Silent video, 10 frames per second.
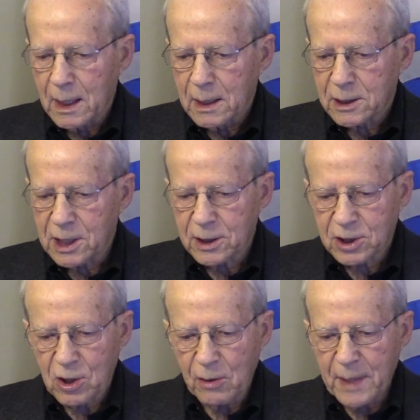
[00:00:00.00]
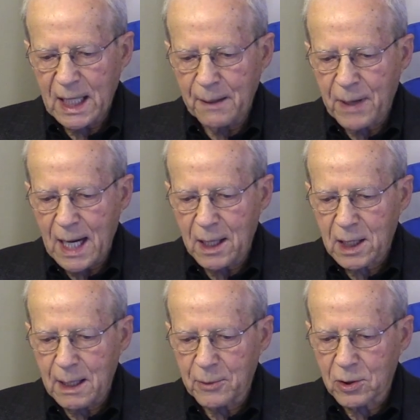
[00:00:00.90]
Since so many
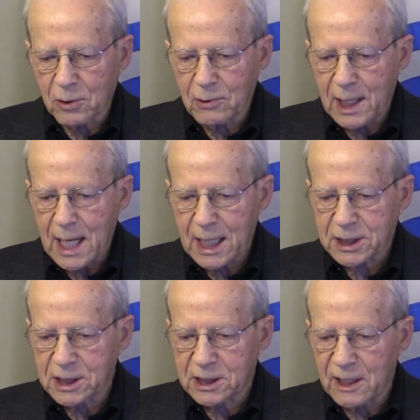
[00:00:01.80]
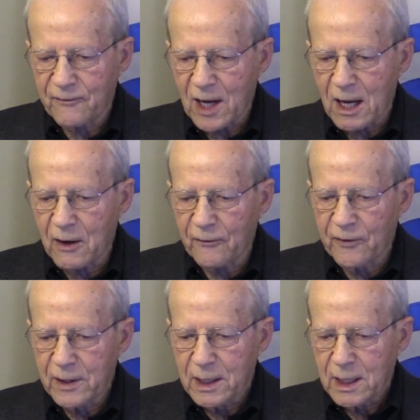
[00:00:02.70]
biochemical reactions involve
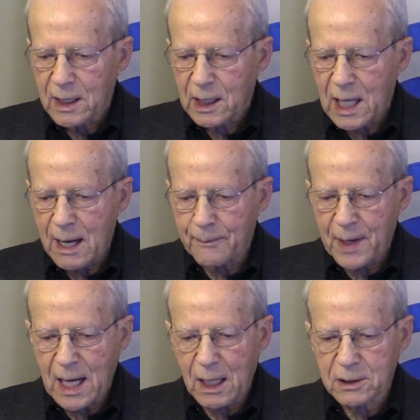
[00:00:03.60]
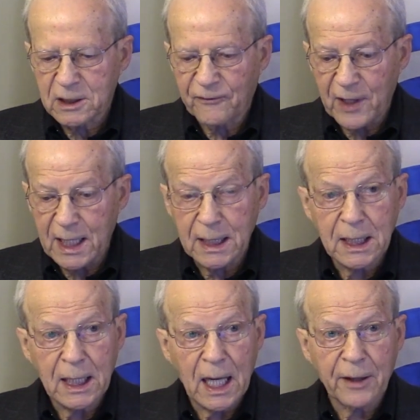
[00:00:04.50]
compounds fitting
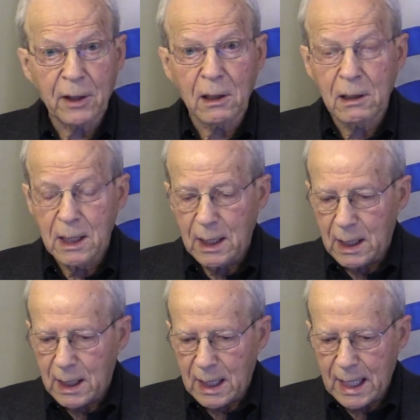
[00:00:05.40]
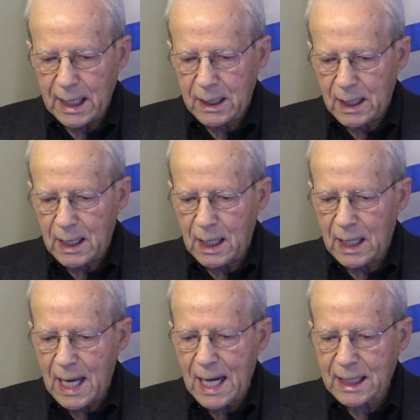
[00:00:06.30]
together like a
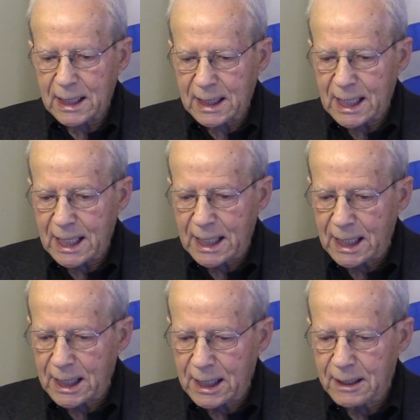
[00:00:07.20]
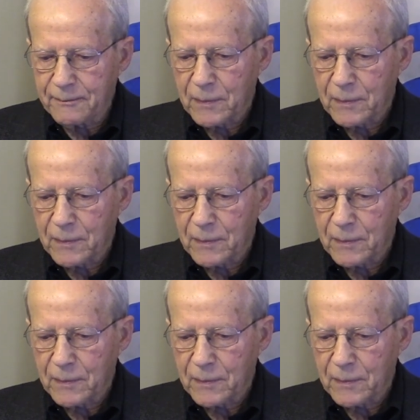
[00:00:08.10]
lock and key,